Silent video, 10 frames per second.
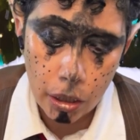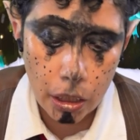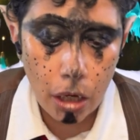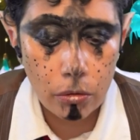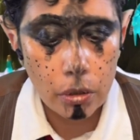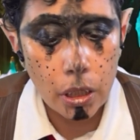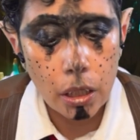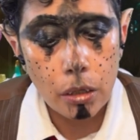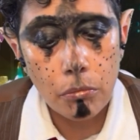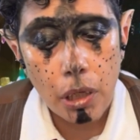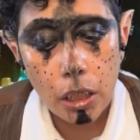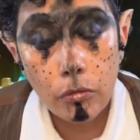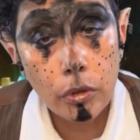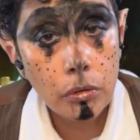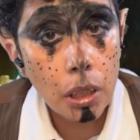Now, many of
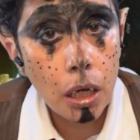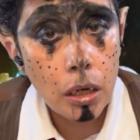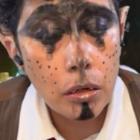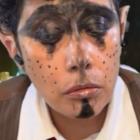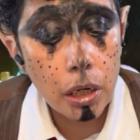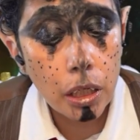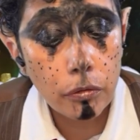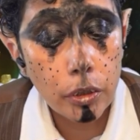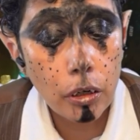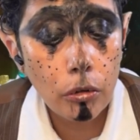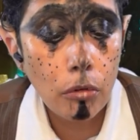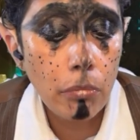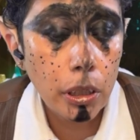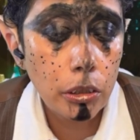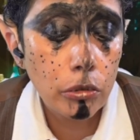you know, and if you don't know
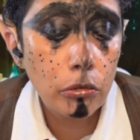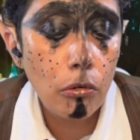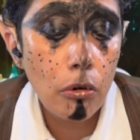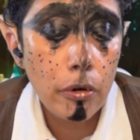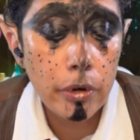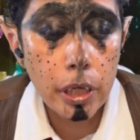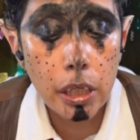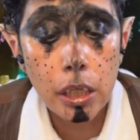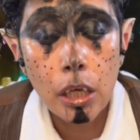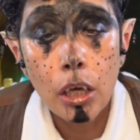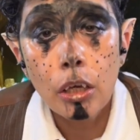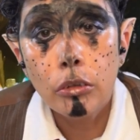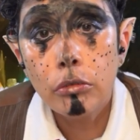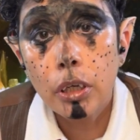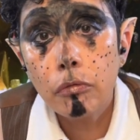my story,
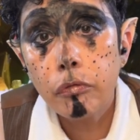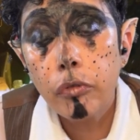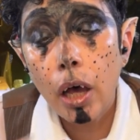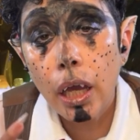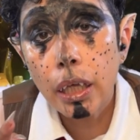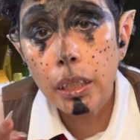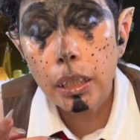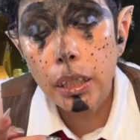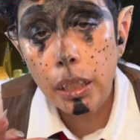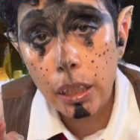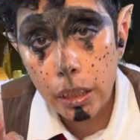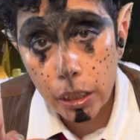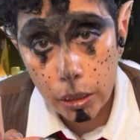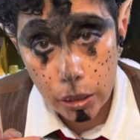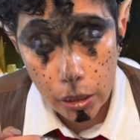you can find it in
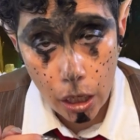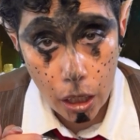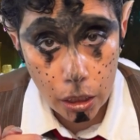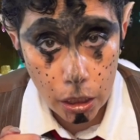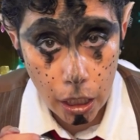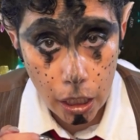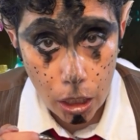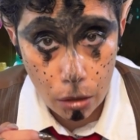this link up